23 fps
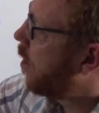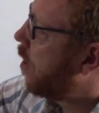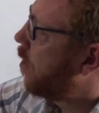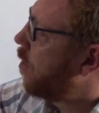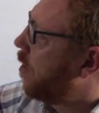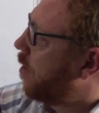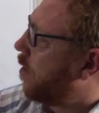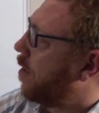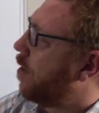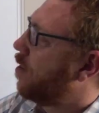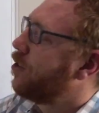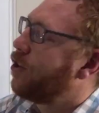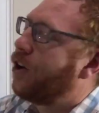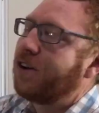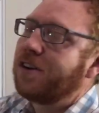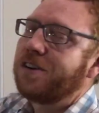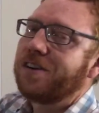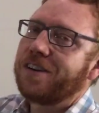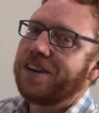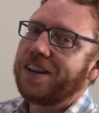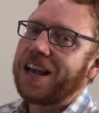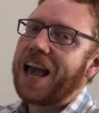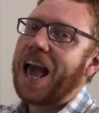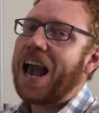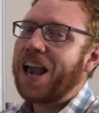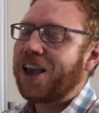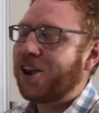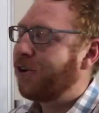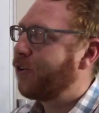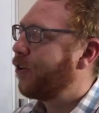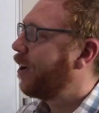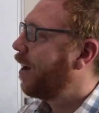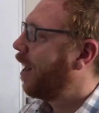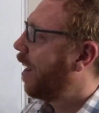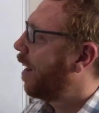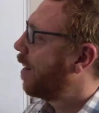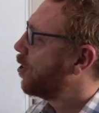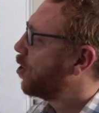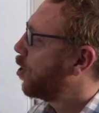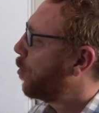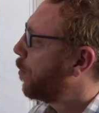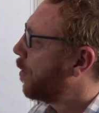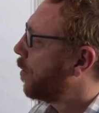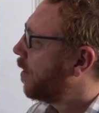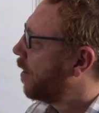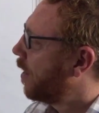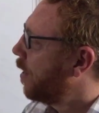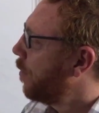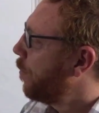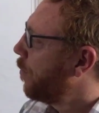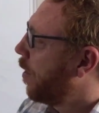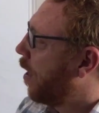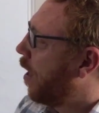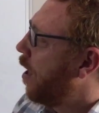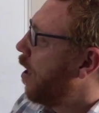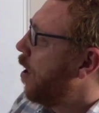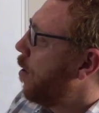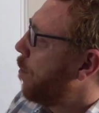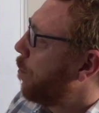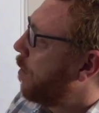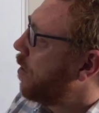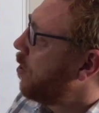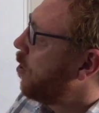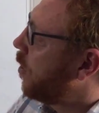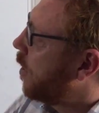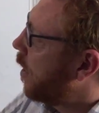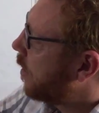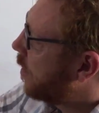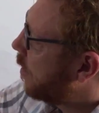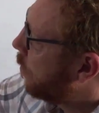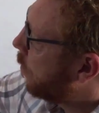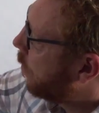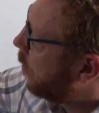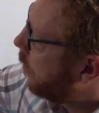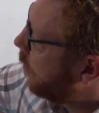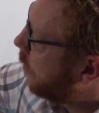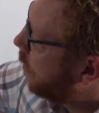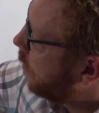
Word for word: I know this is not accurate anatomically, but you get the,